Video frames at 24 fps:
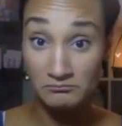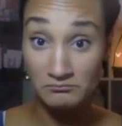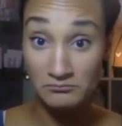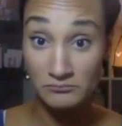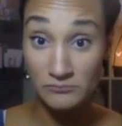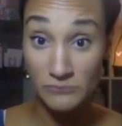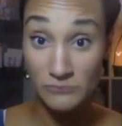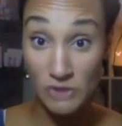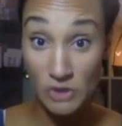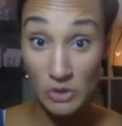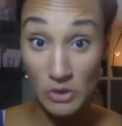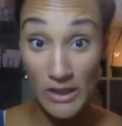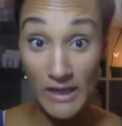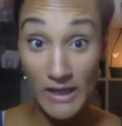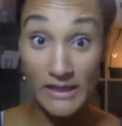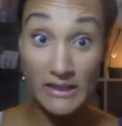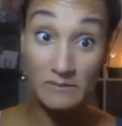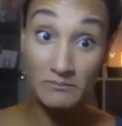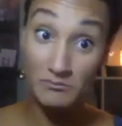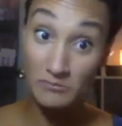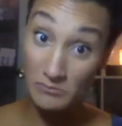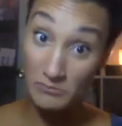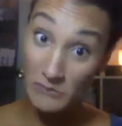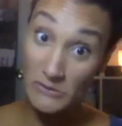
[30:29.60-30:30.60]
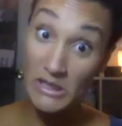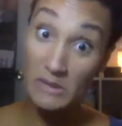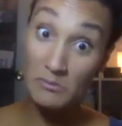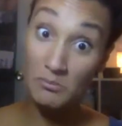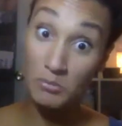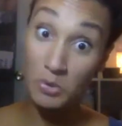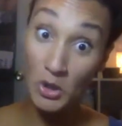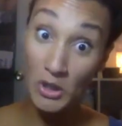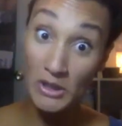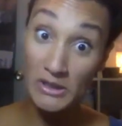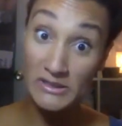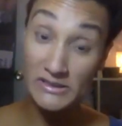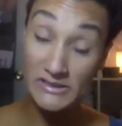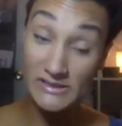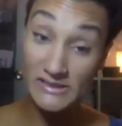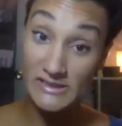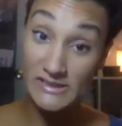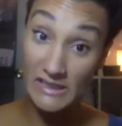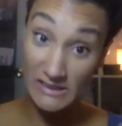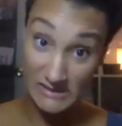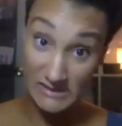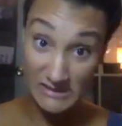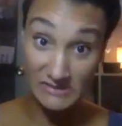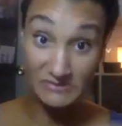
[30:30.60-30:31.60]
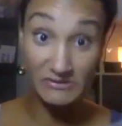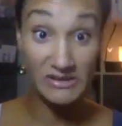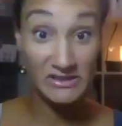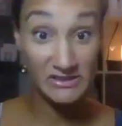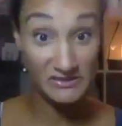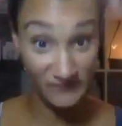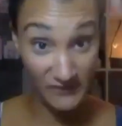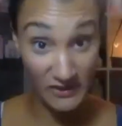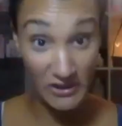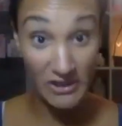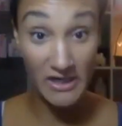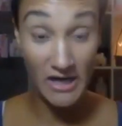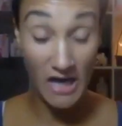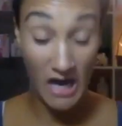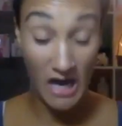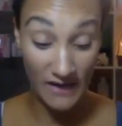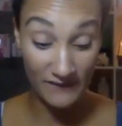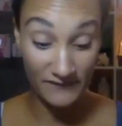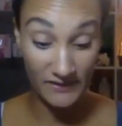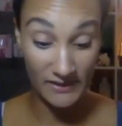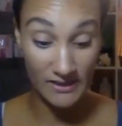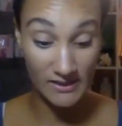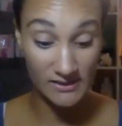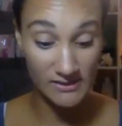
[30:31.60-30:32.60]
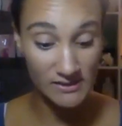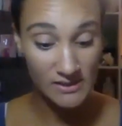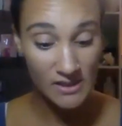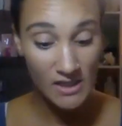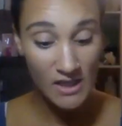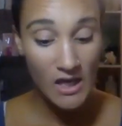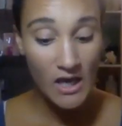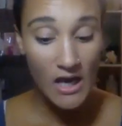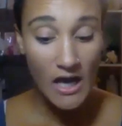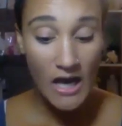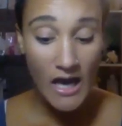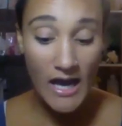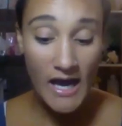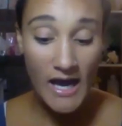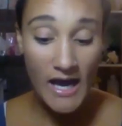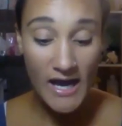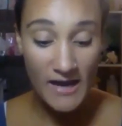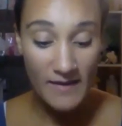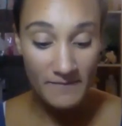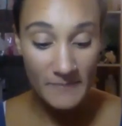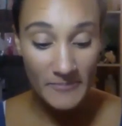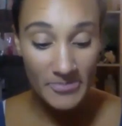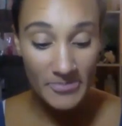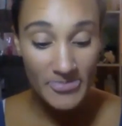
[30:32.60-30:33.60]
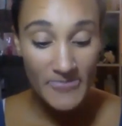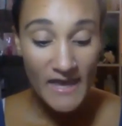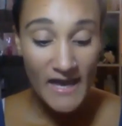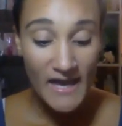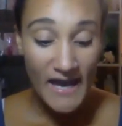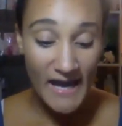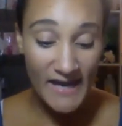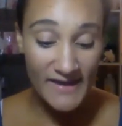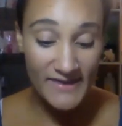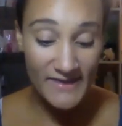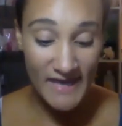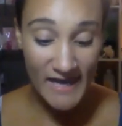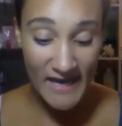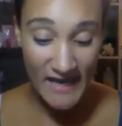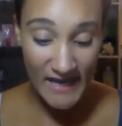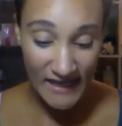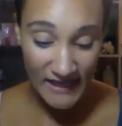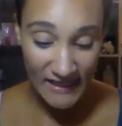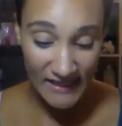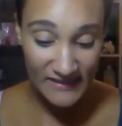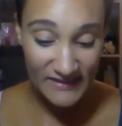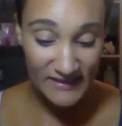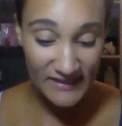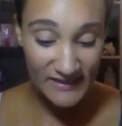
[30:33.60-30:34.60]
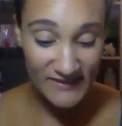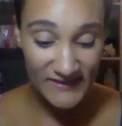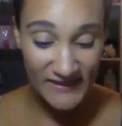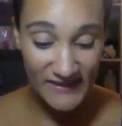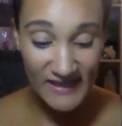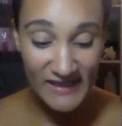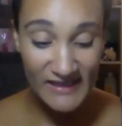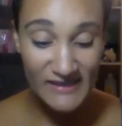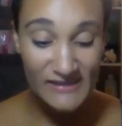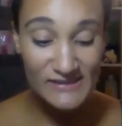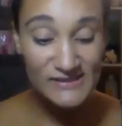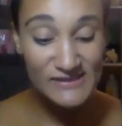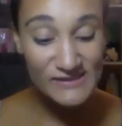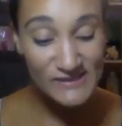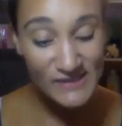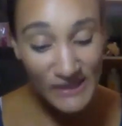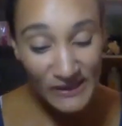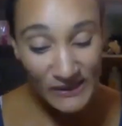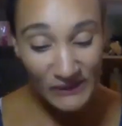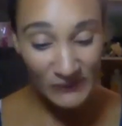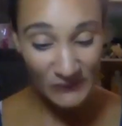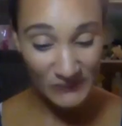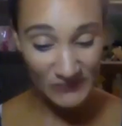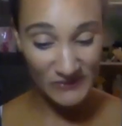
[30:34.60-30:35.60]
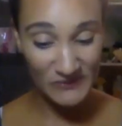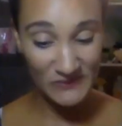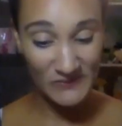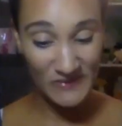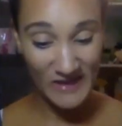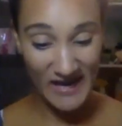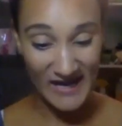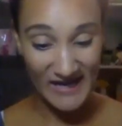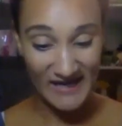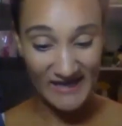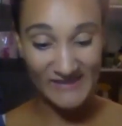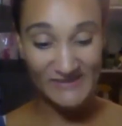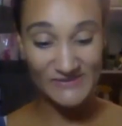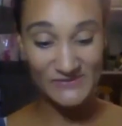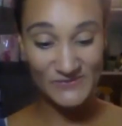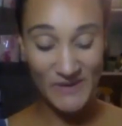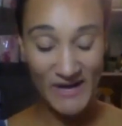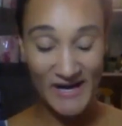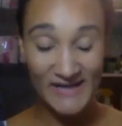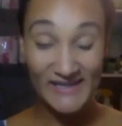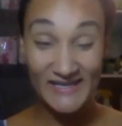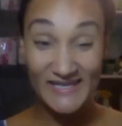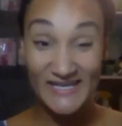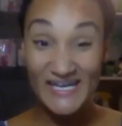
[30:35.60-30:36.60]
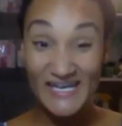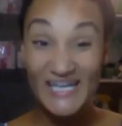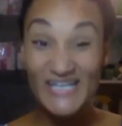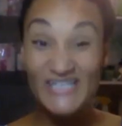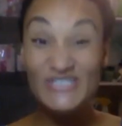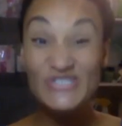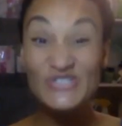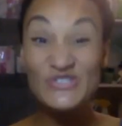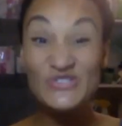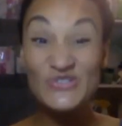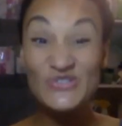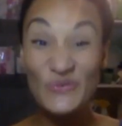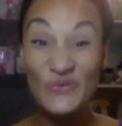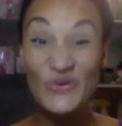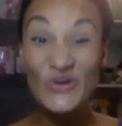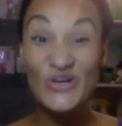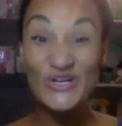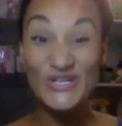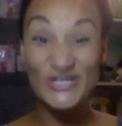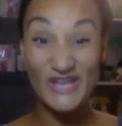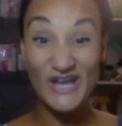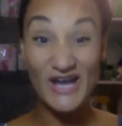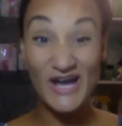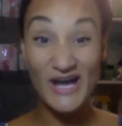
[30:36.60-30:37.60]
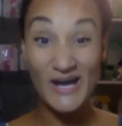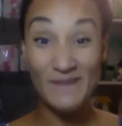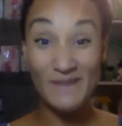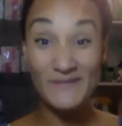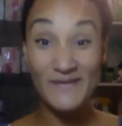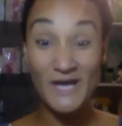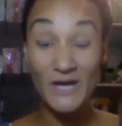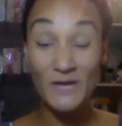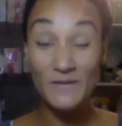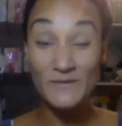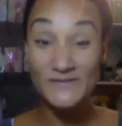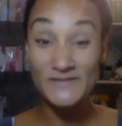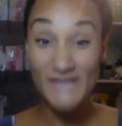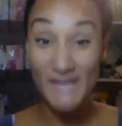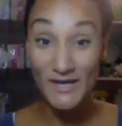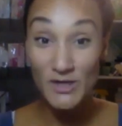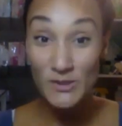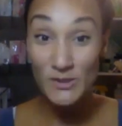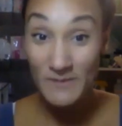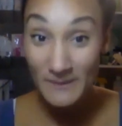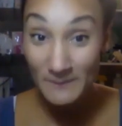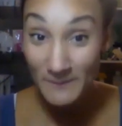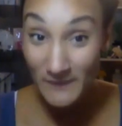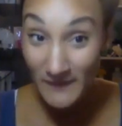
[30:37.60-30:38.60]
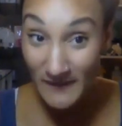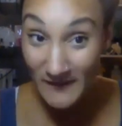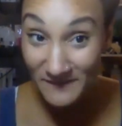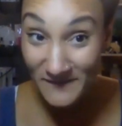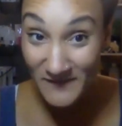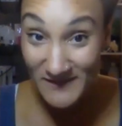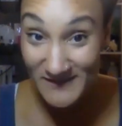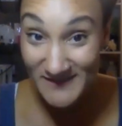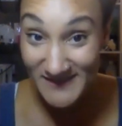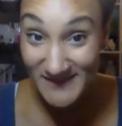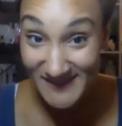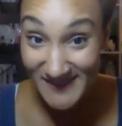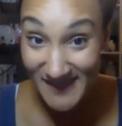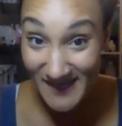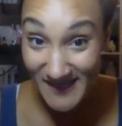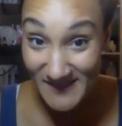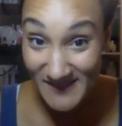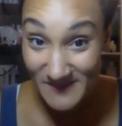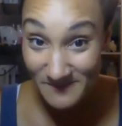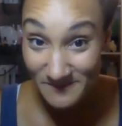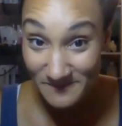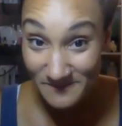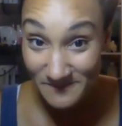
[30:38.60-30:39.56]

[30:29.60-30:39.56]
So like the importance, it's very obvious. And then the thing is too, you guys, right? Like it's your job to help set your people up for success.